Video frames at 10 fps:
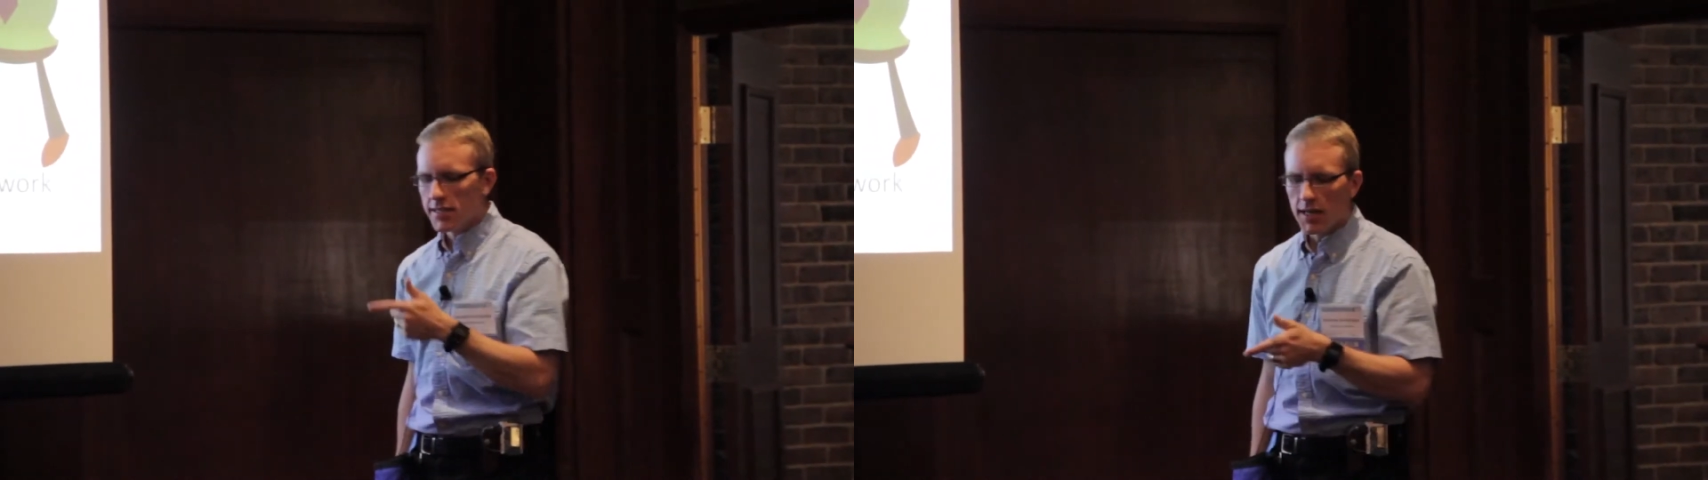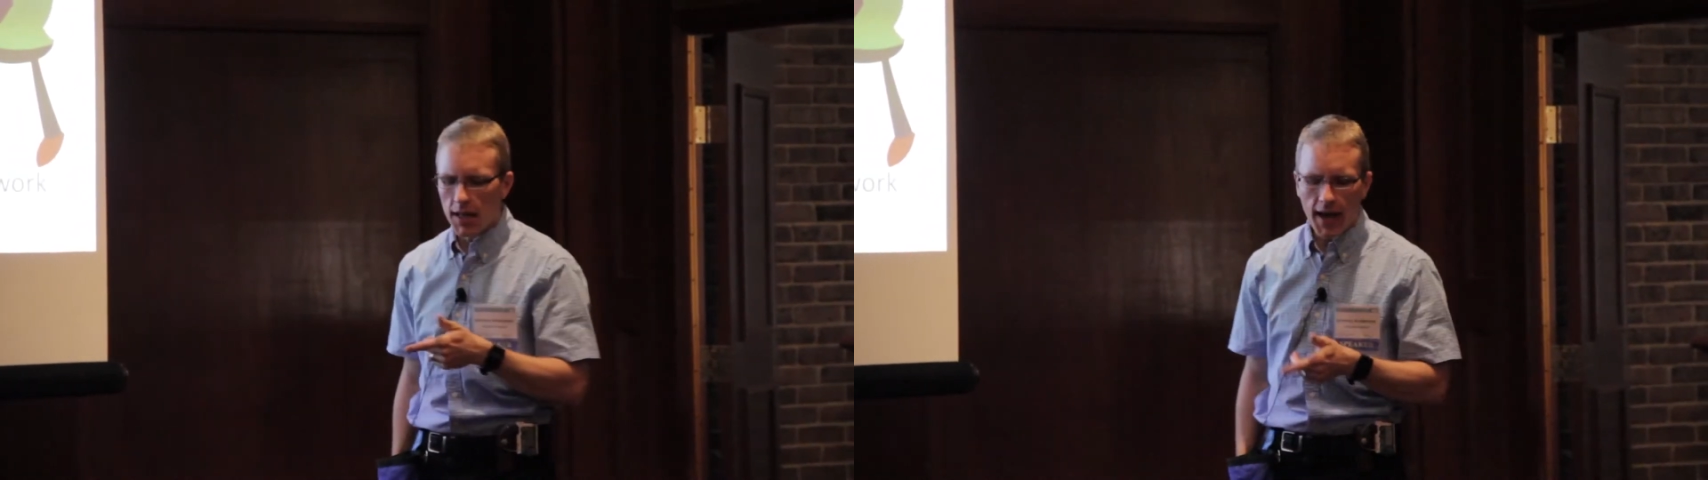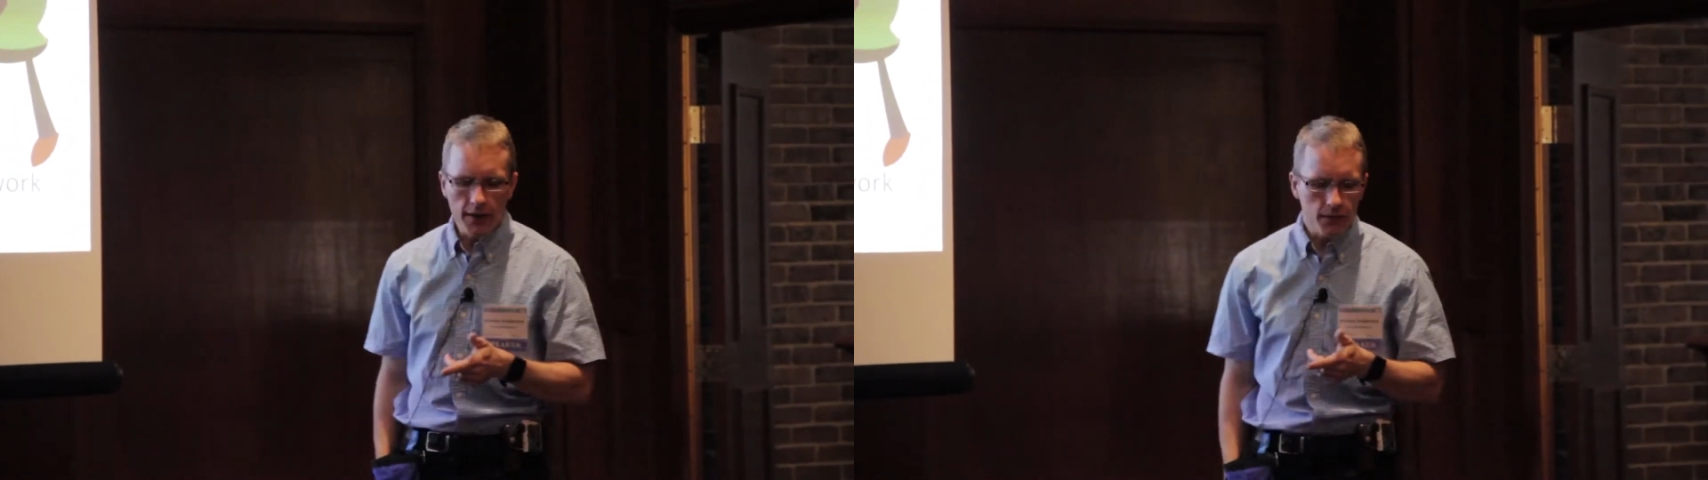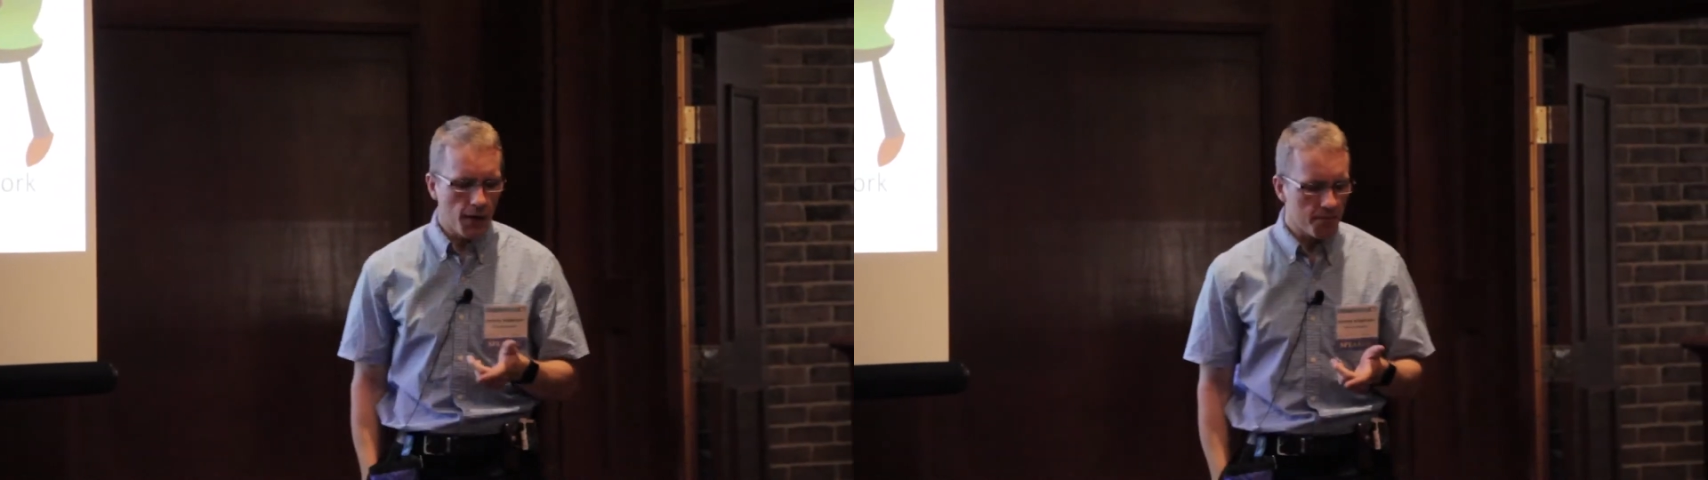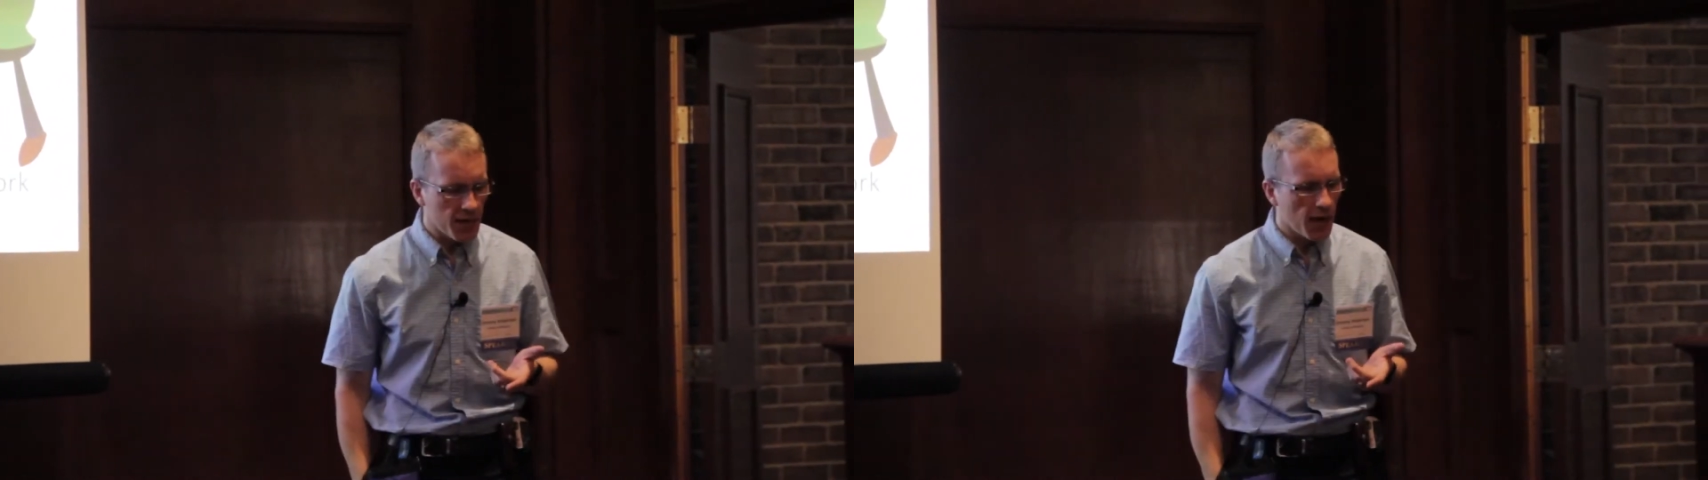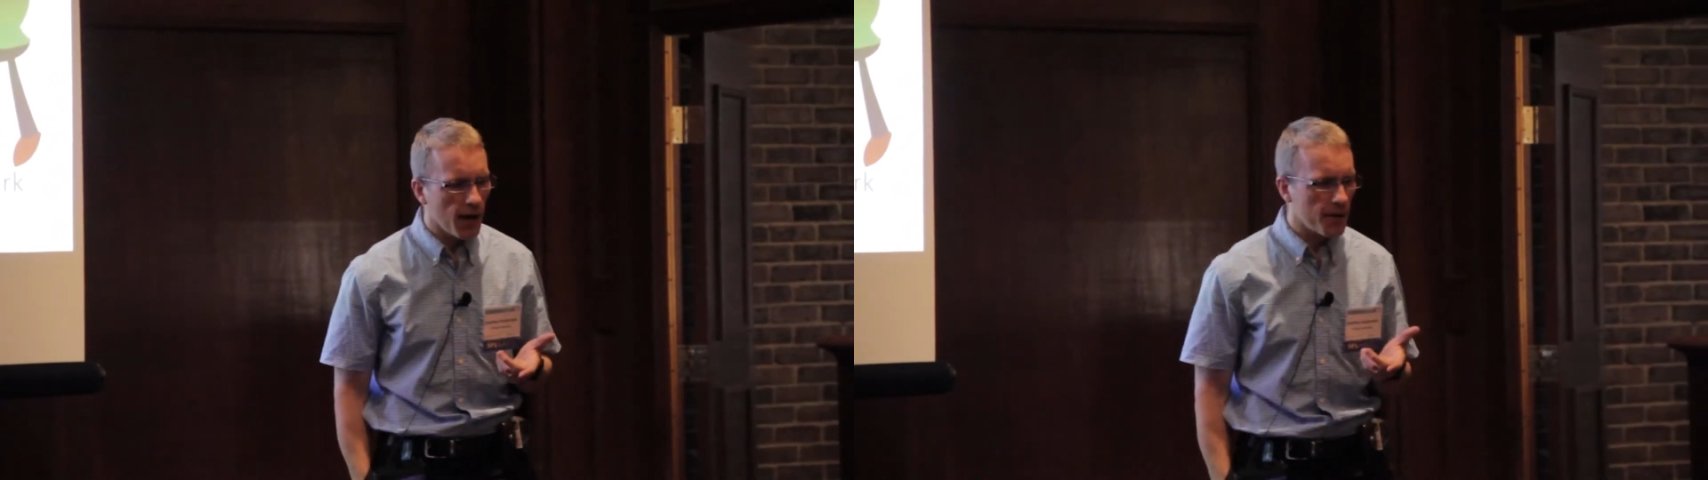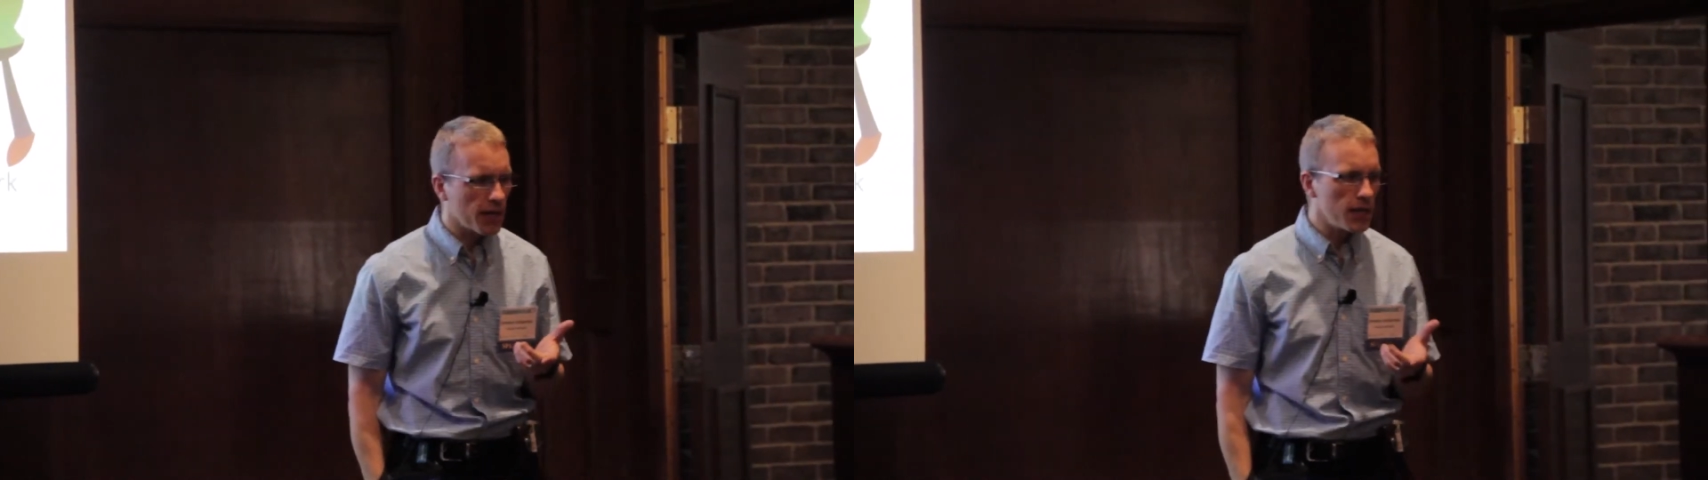still ends up becoming